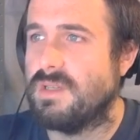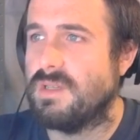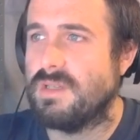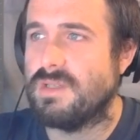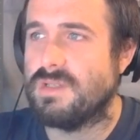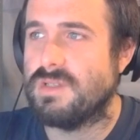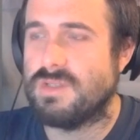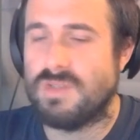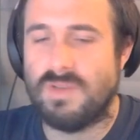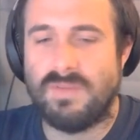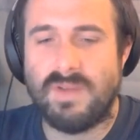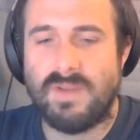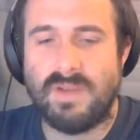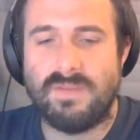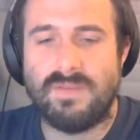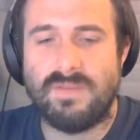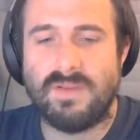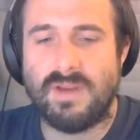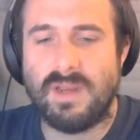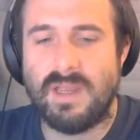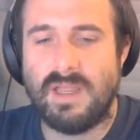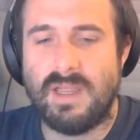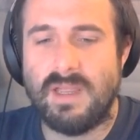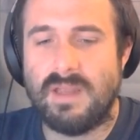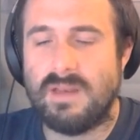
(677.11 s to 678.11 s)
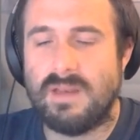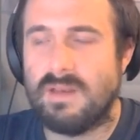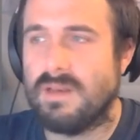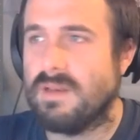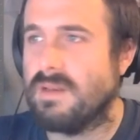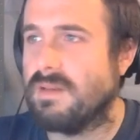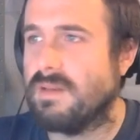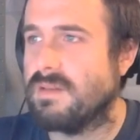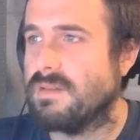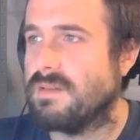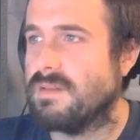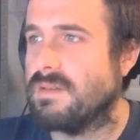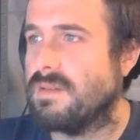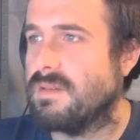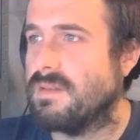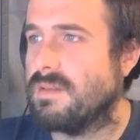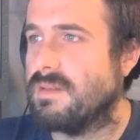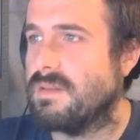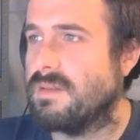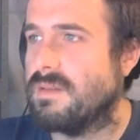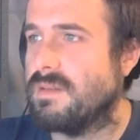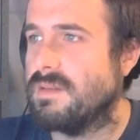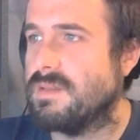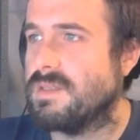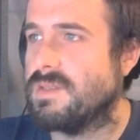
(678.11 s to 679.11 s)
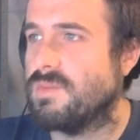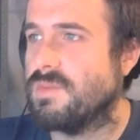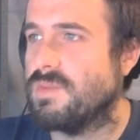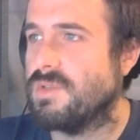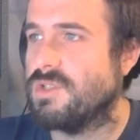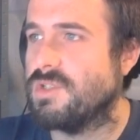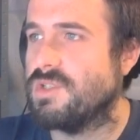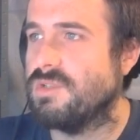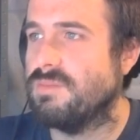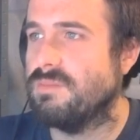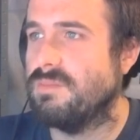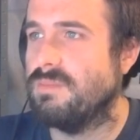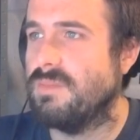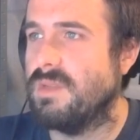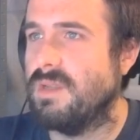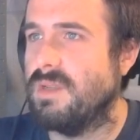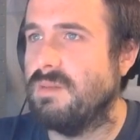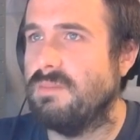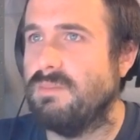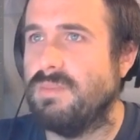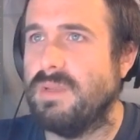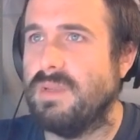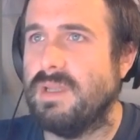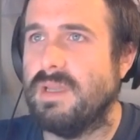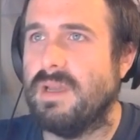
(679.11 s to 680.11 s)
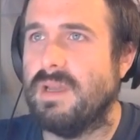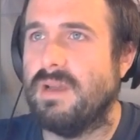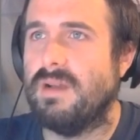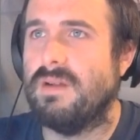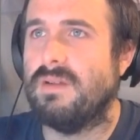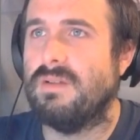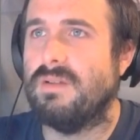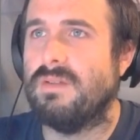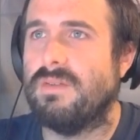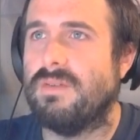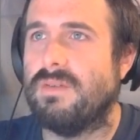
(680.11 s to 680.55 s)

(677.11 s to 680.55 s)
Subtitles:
So if I forget the switch in BL,